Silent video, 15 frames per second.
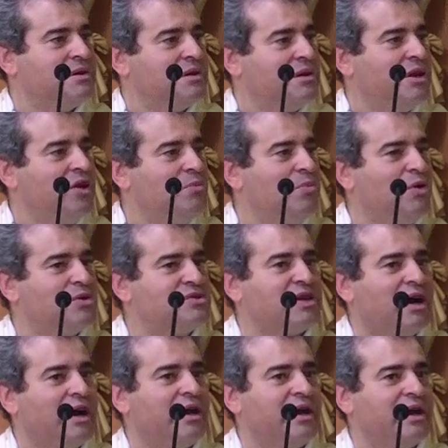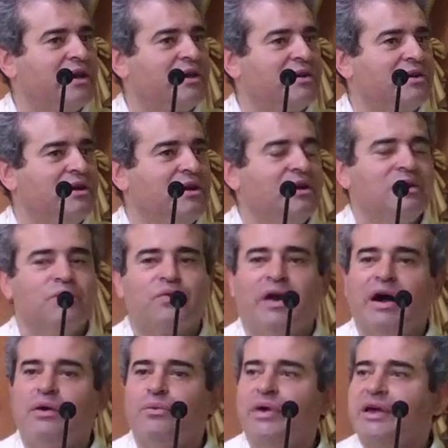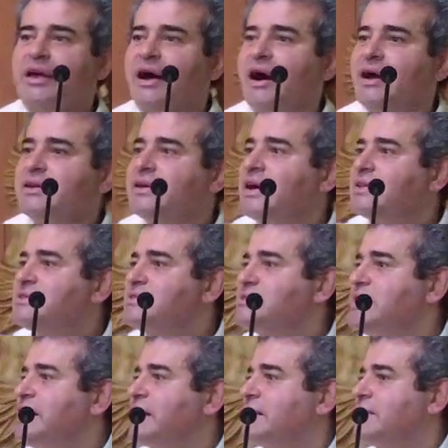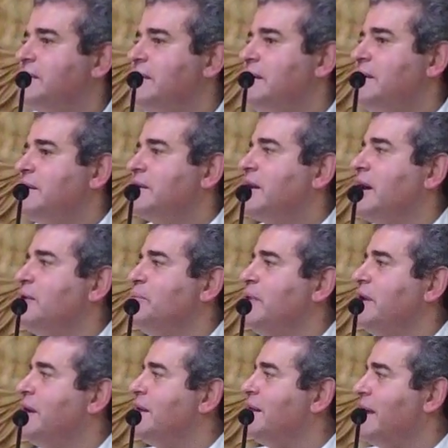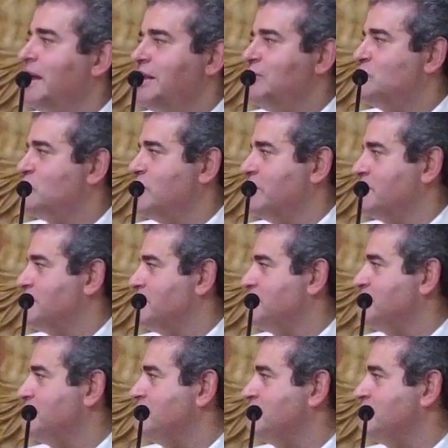No more dying. Right? We can't get sick. Can we get injured?